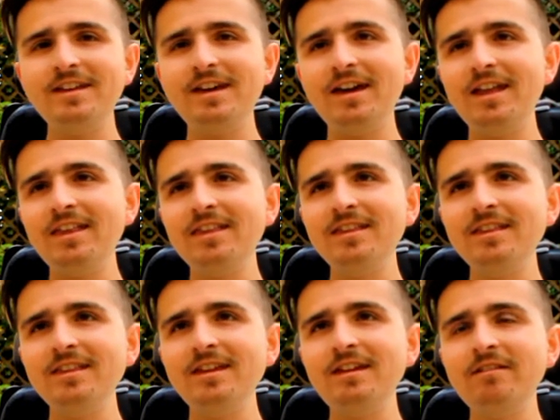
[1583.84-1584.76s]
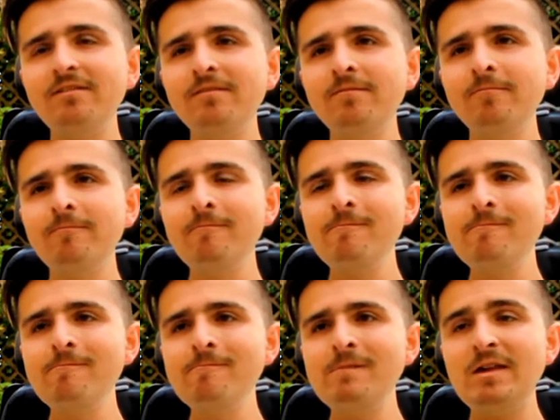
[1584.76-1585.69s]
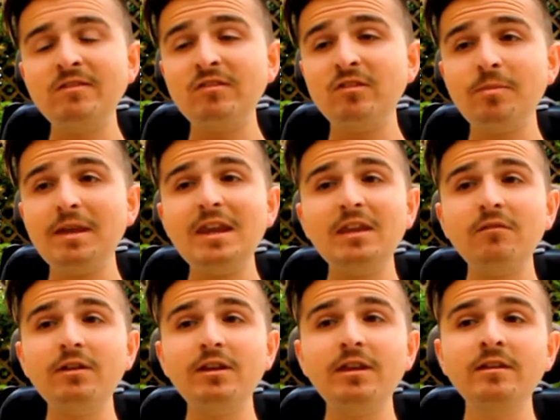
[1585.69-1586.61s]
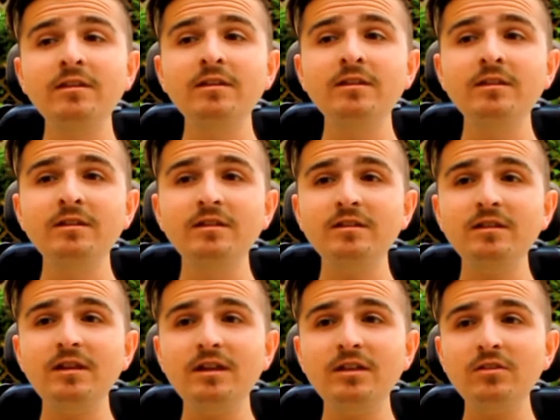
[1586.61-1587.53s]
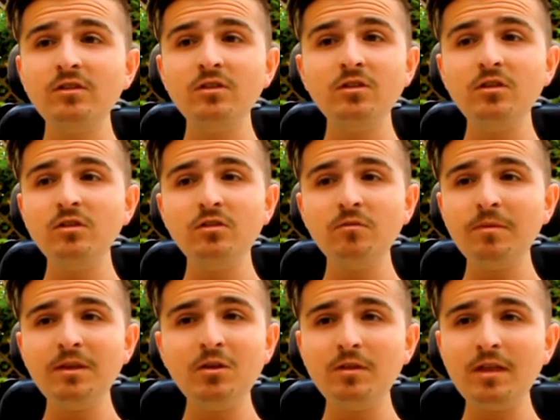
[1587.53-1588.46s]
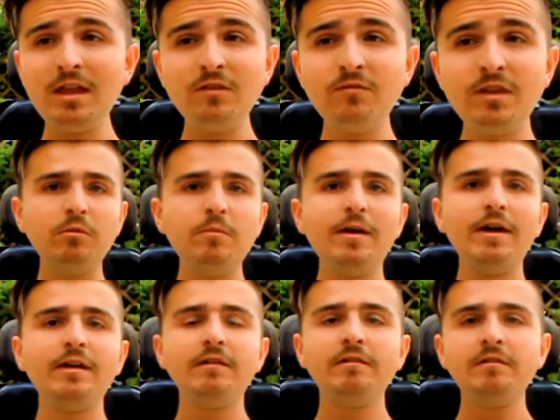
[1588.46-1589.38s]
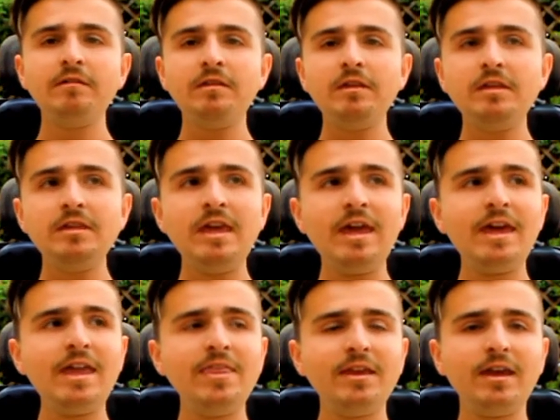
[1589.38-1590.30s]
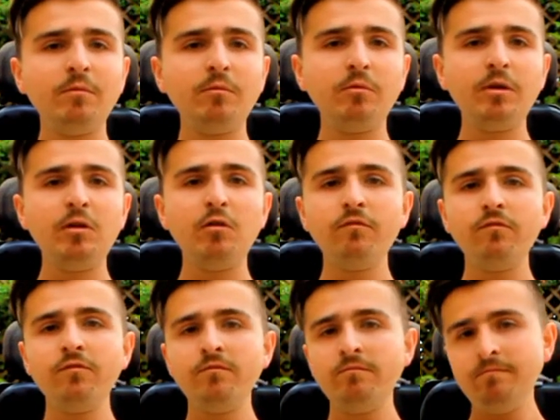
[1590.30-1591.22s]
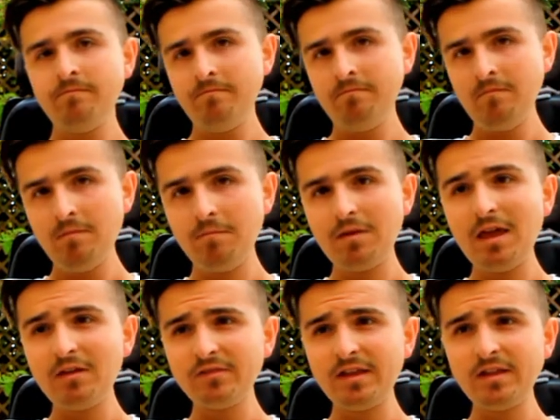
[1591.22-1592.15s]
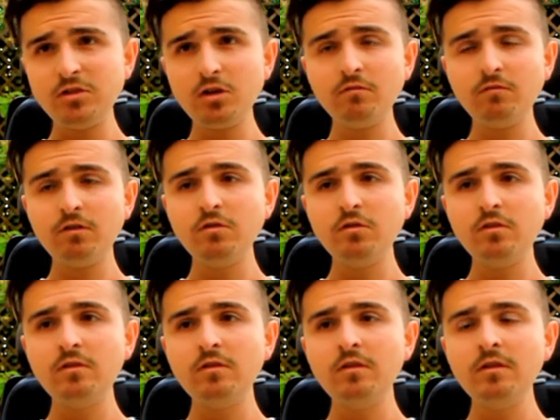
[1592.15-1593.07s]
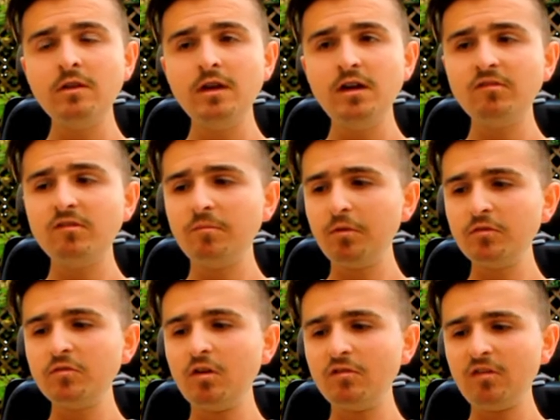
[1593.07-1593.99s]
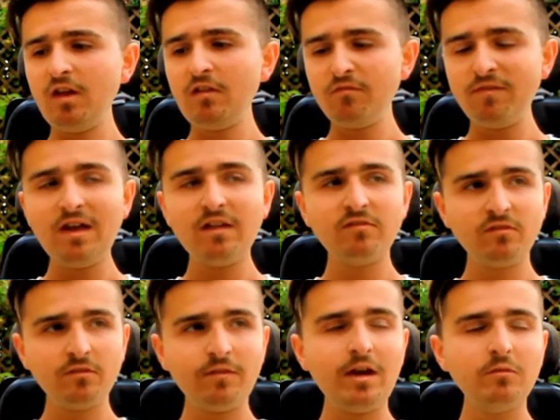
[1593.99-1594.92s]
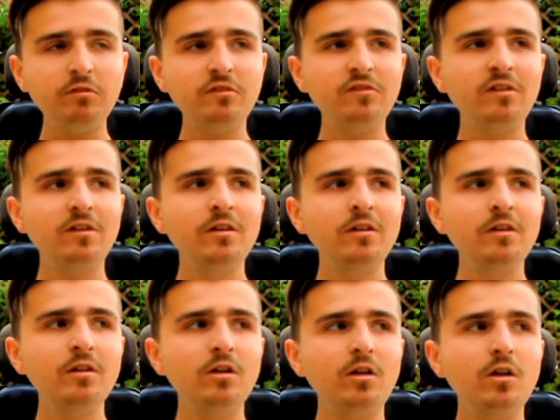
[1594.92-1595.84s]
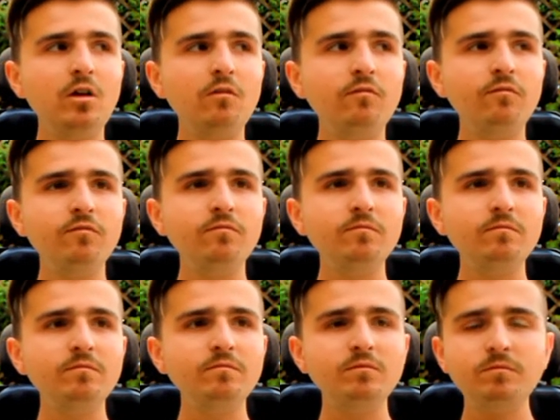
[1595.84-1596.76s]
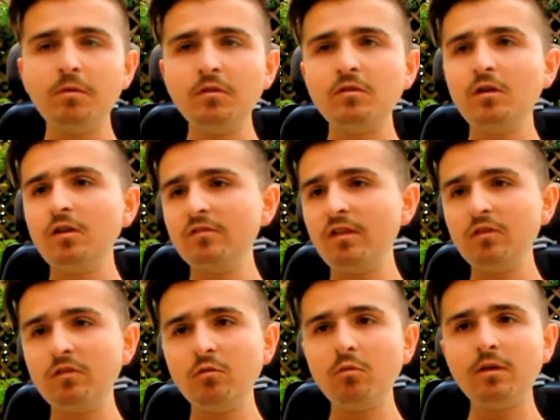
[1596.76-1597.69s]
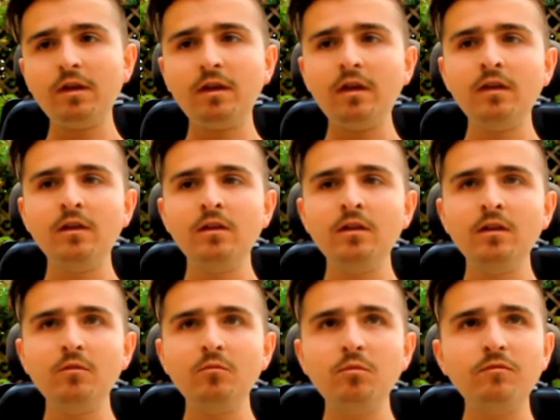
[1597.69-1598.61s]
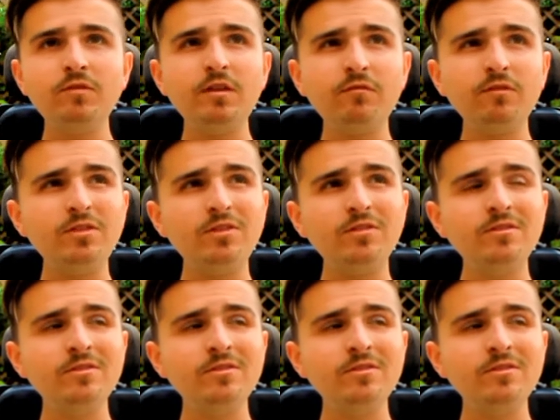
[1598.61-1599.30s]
and yeah, it's just the beginning really. You, to be good at anything, we're back. Yeah, again the camera went off, but like I was saying, Joe Rogan is a podcaster has thousands of hours of podcast and talking with different